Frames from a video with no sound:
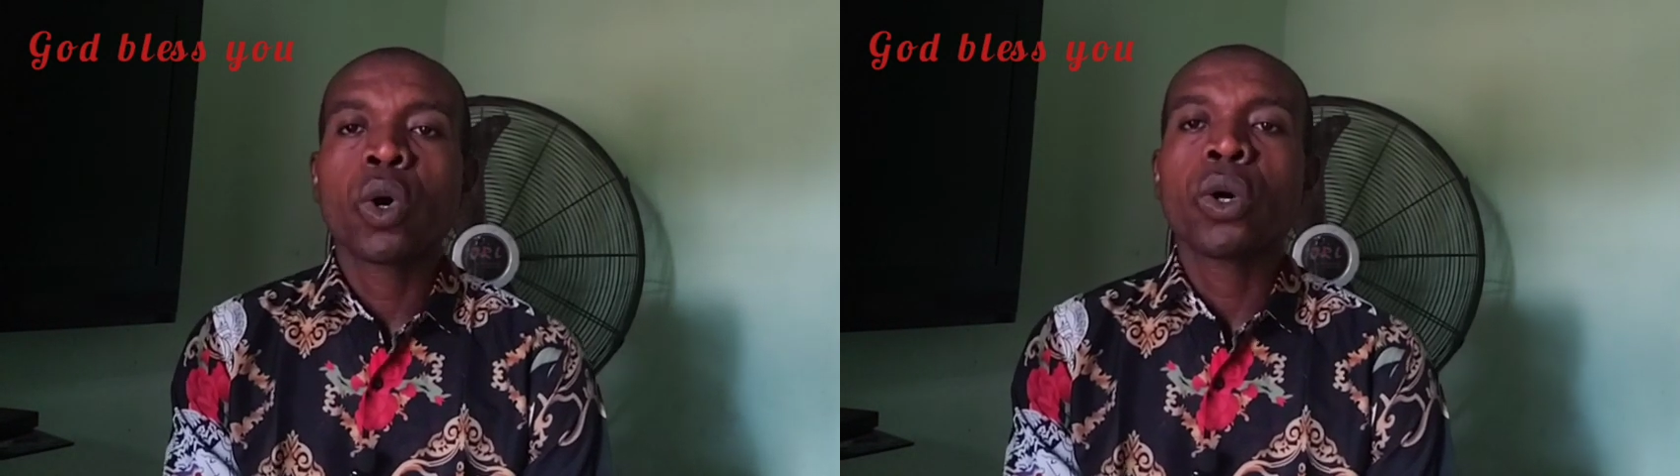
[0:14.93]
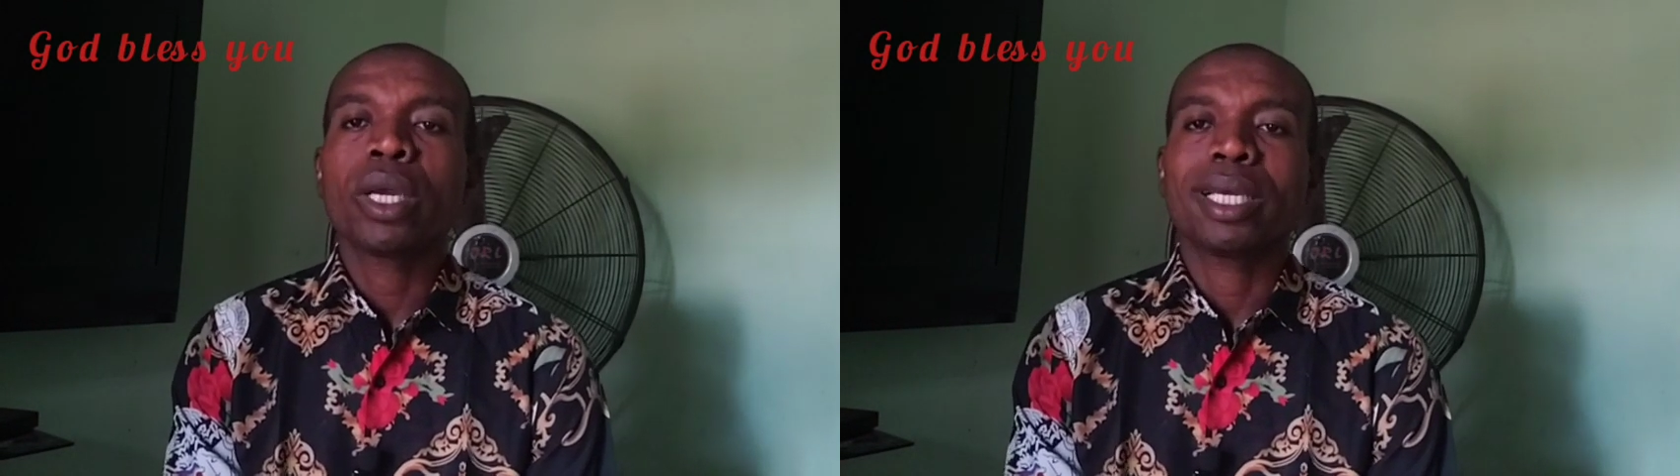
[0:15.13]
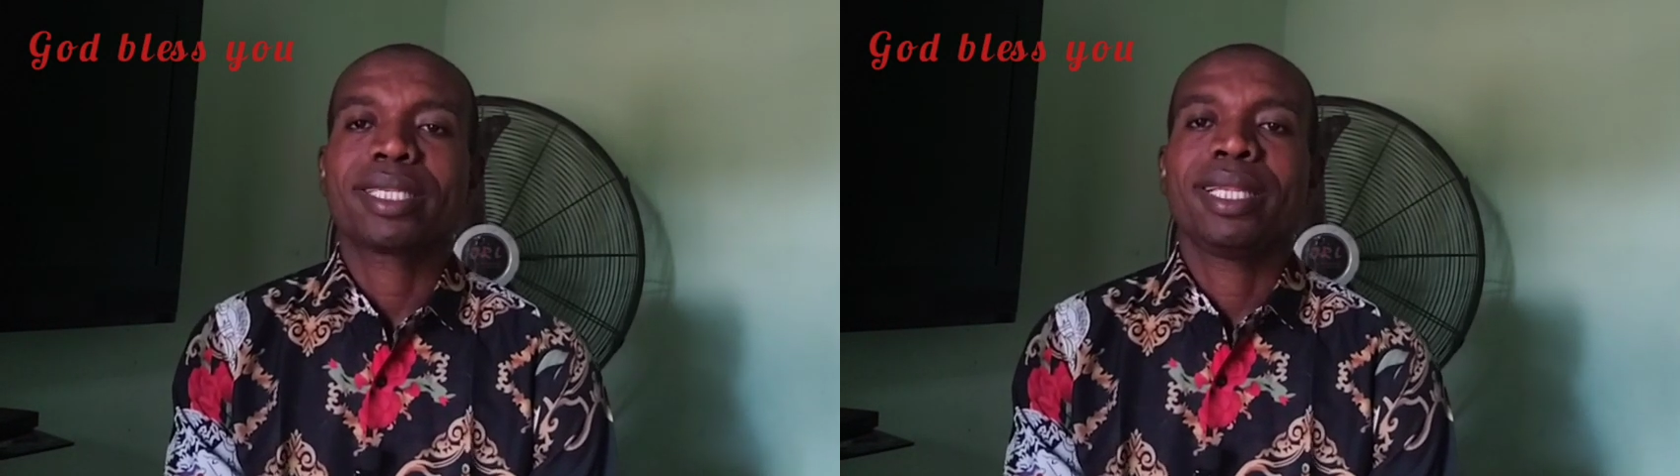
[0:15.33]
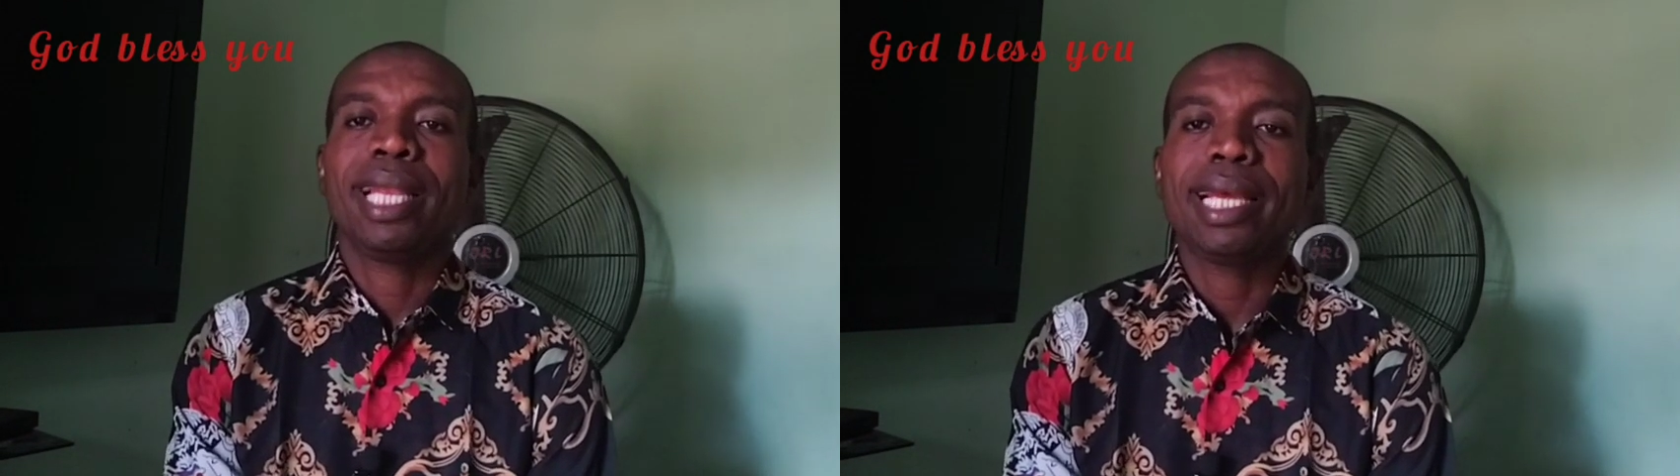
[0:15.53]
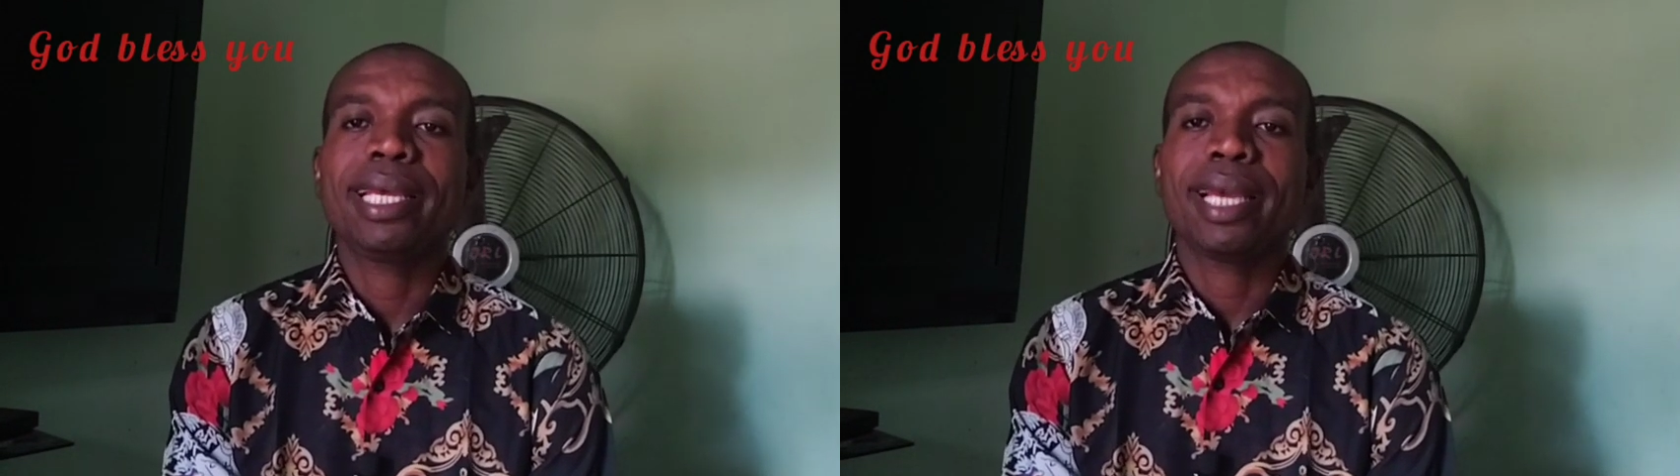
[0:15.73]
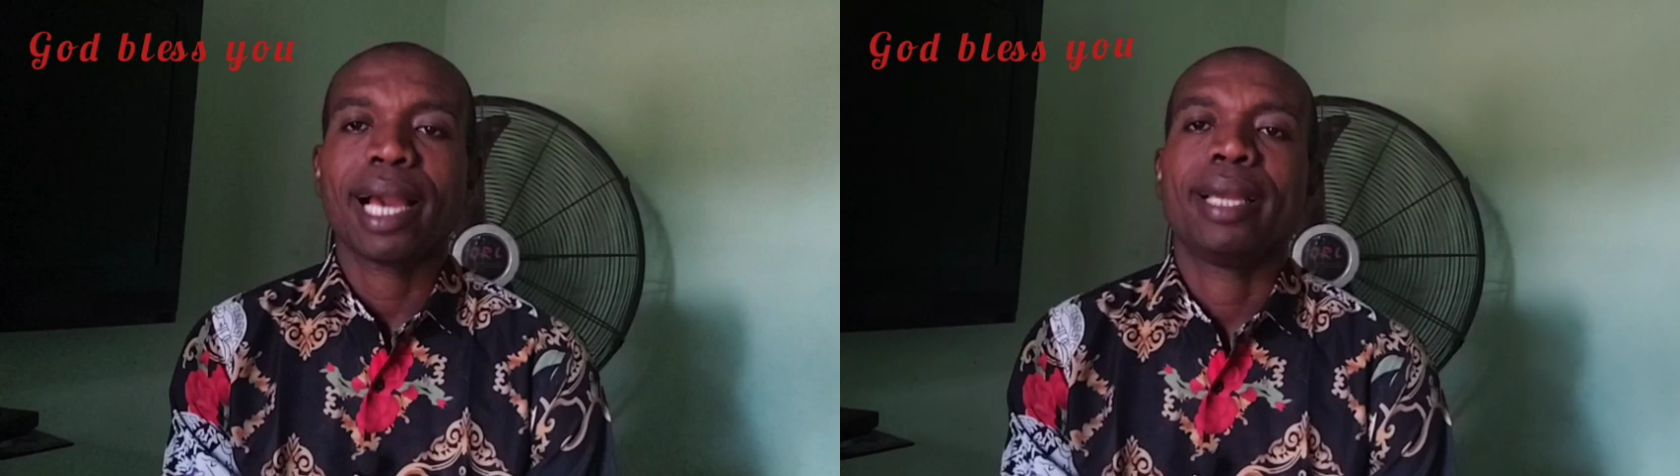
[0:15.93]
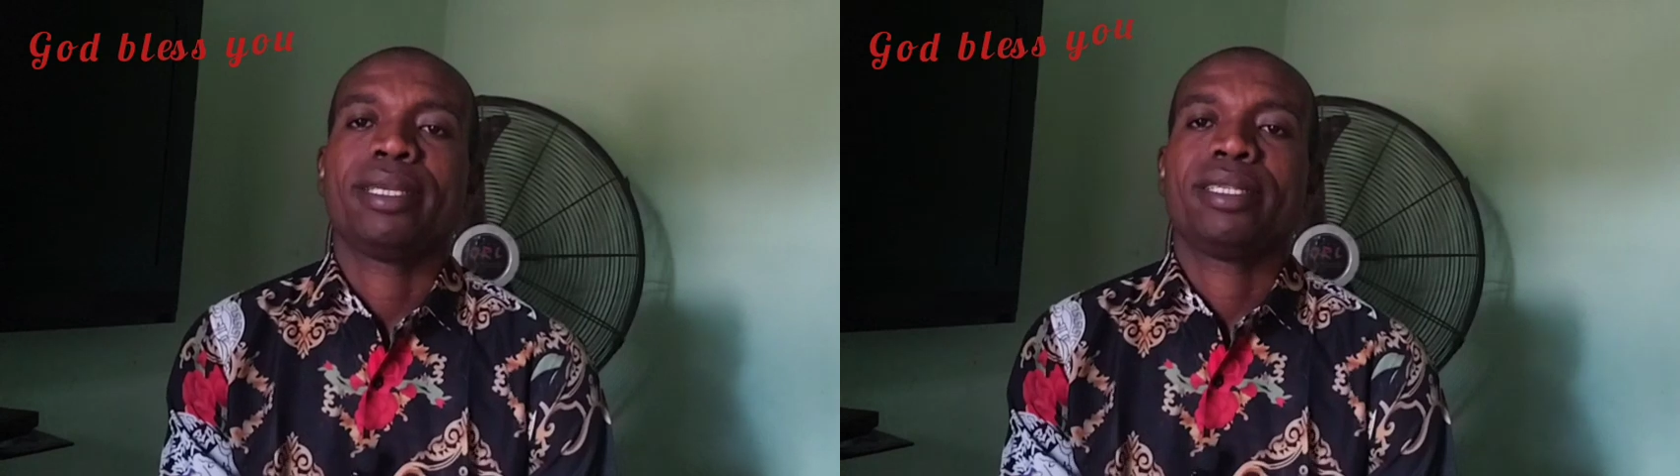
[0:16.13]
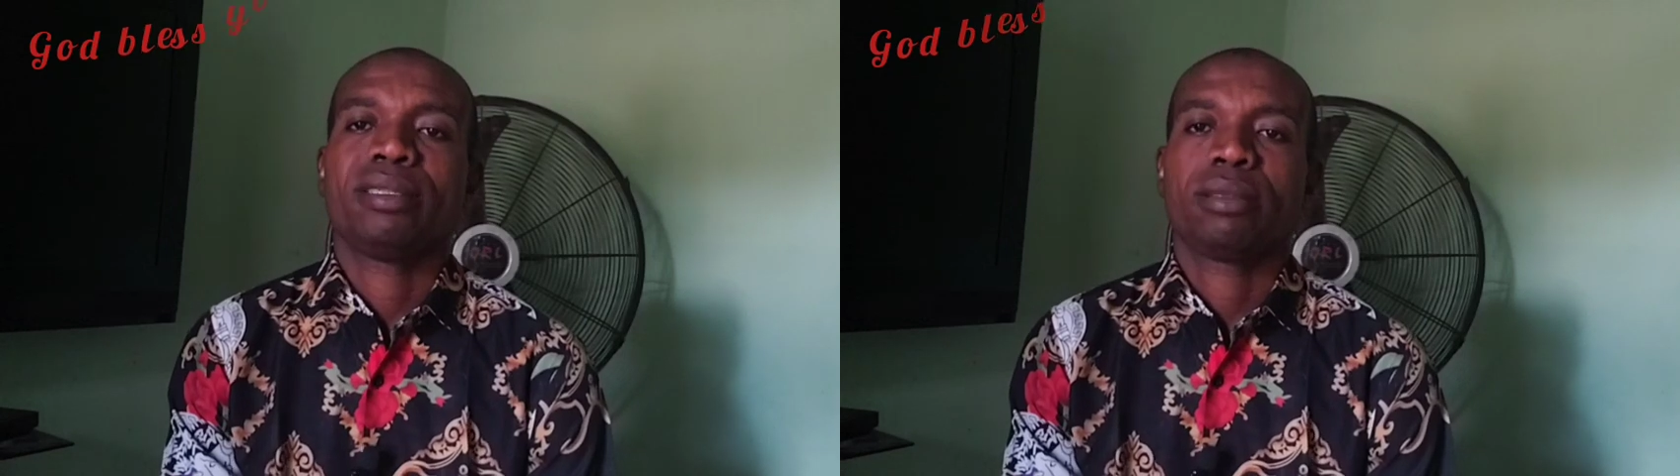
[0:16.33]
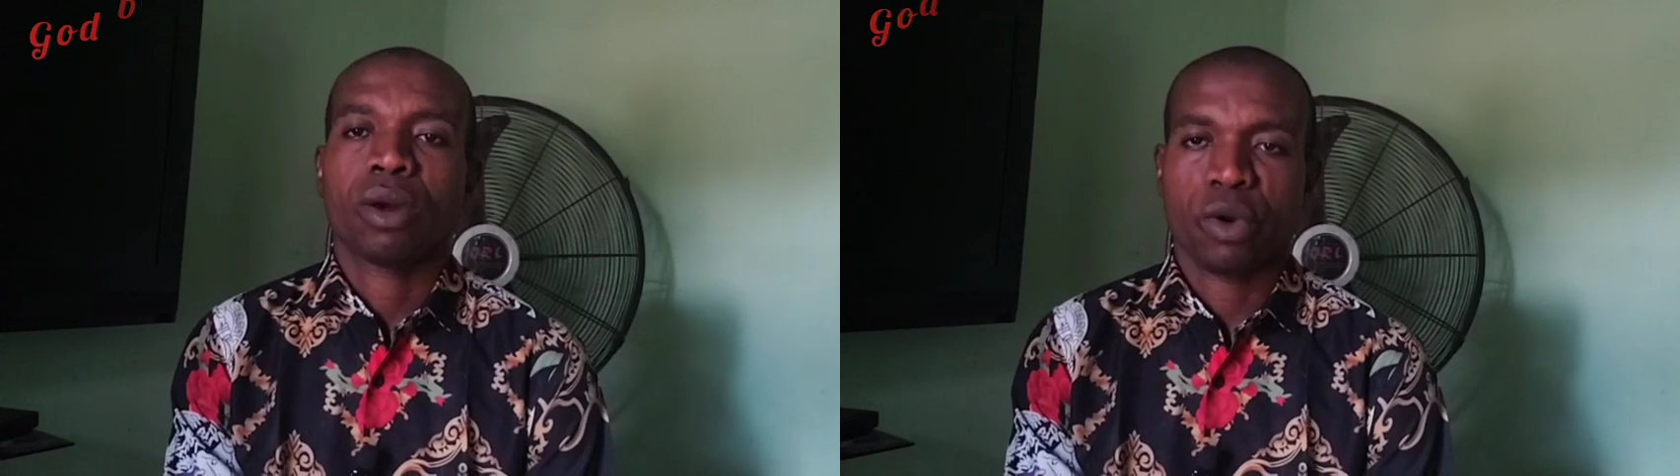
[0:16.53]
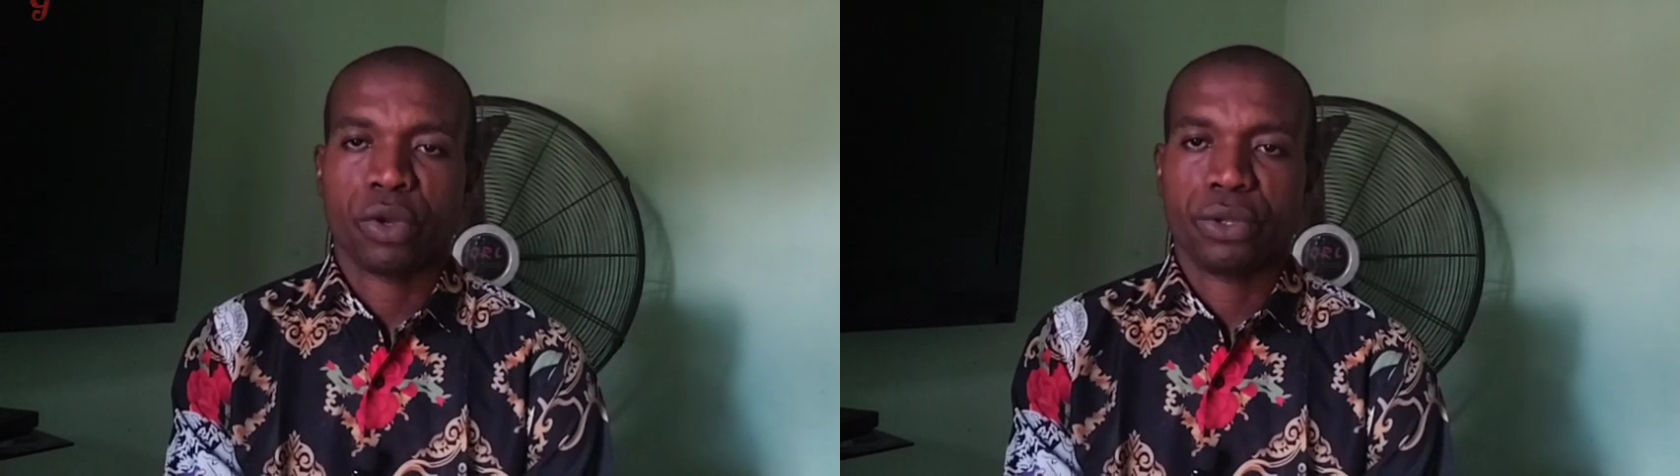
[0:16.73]
who is laying hand
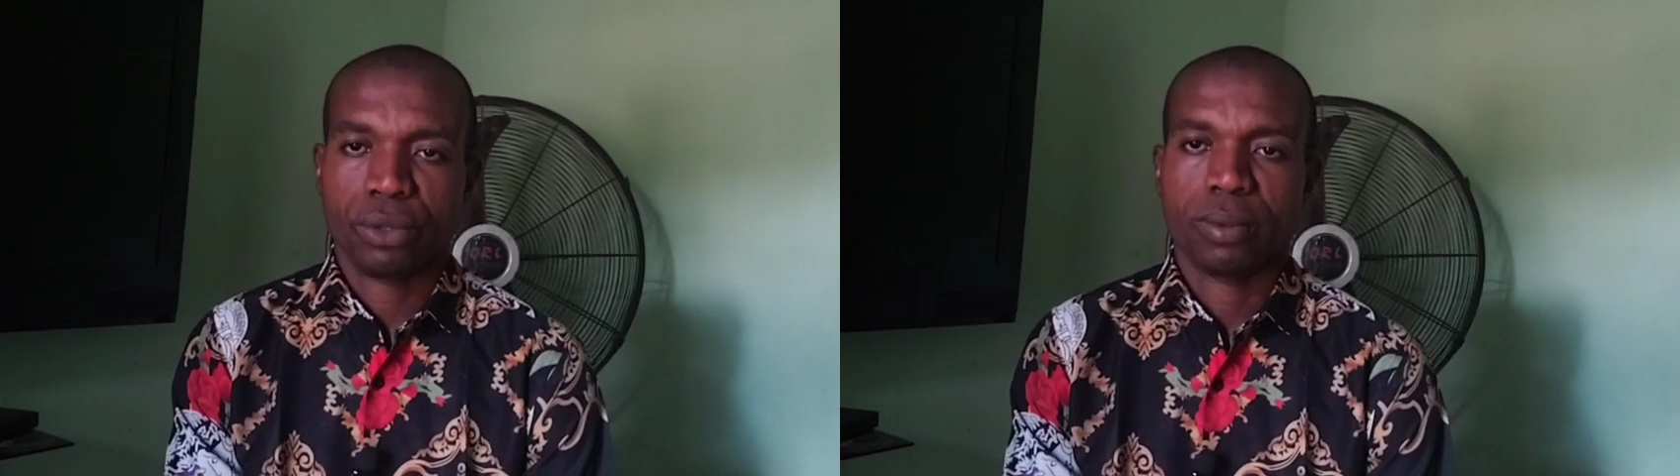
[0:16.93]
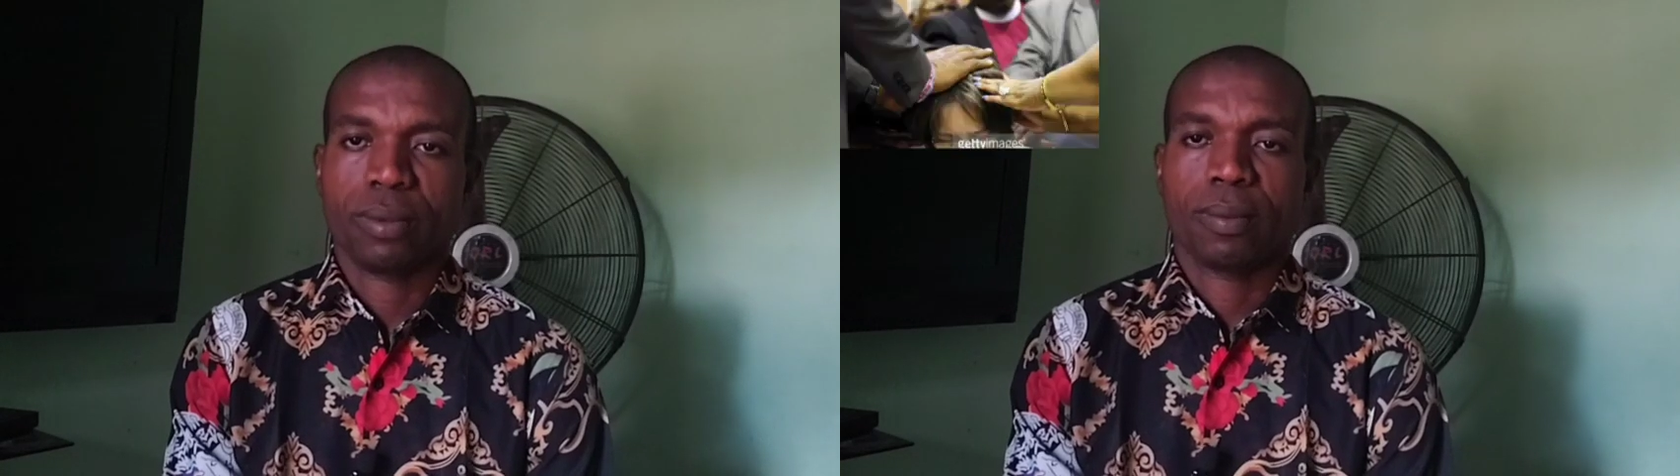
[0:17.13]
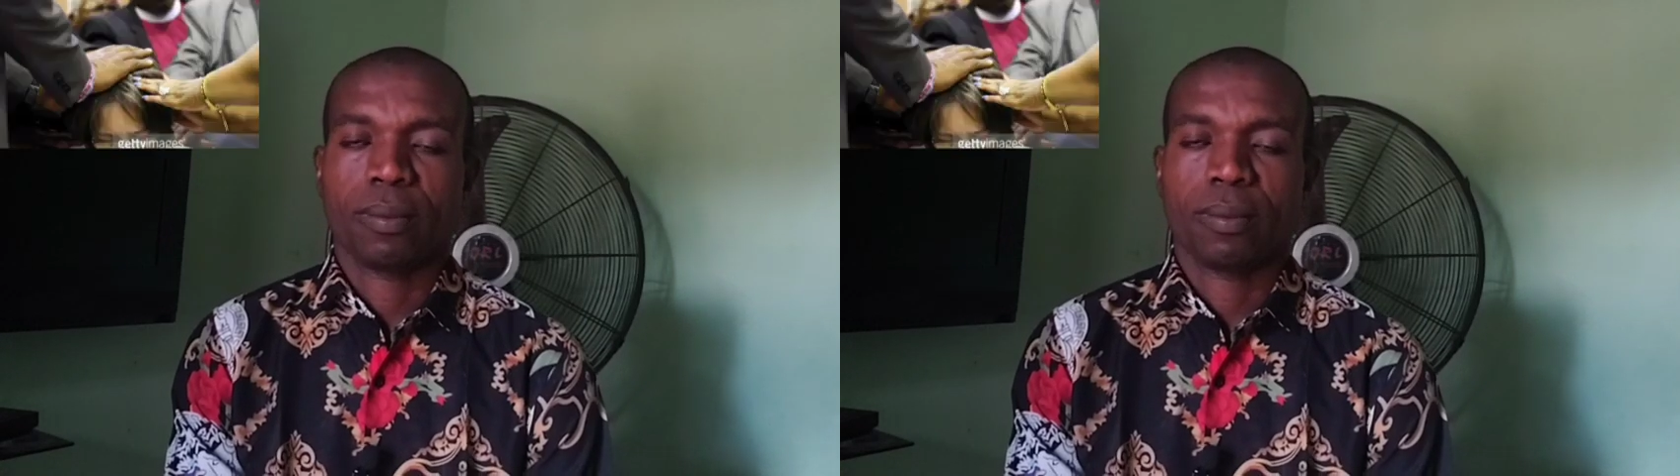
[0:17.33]
on you.